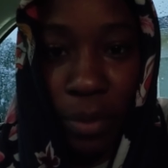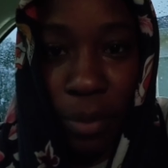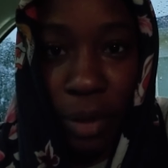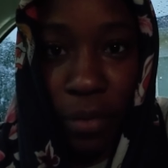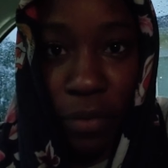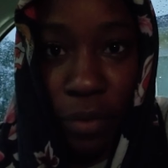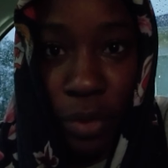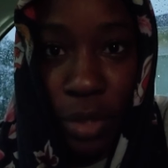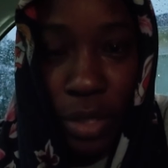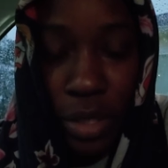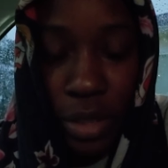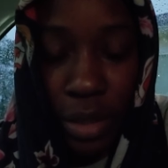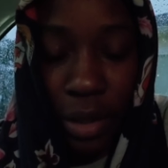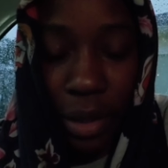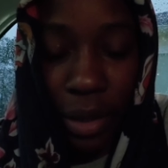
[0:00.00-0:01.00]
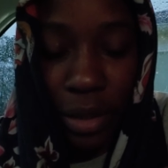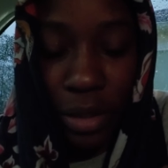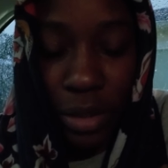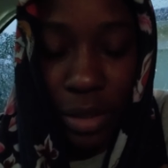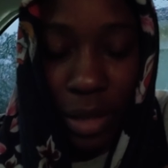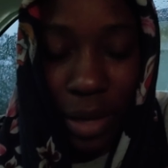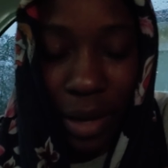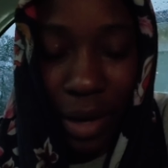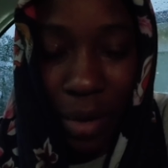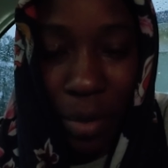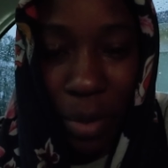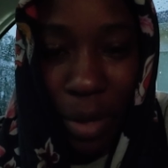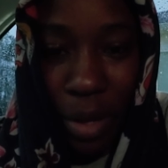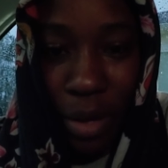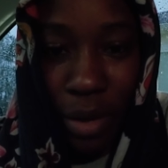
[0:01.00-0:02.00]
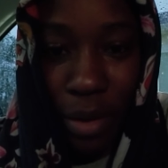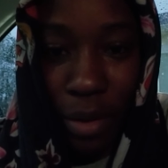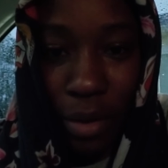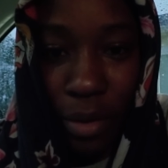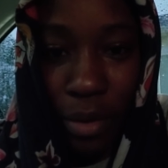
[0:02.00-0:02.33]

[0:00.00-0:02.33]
my voice. I just got out of bed.